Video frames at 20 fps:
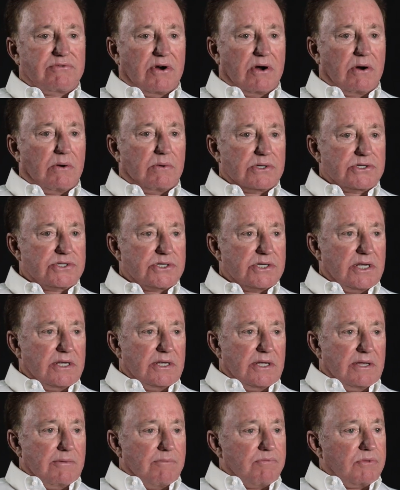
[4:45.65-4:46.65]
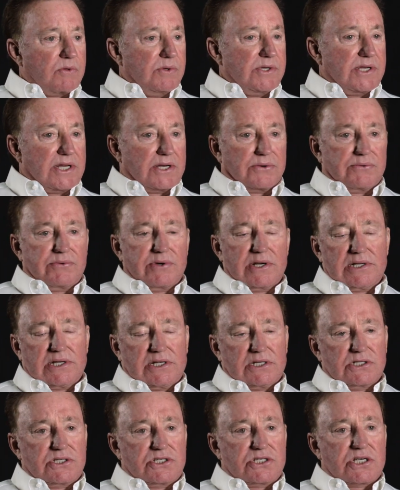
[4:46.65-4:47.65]
forwards. We did a really
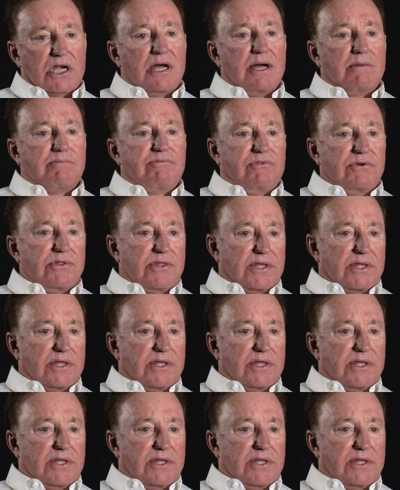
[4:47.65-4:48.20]
good job for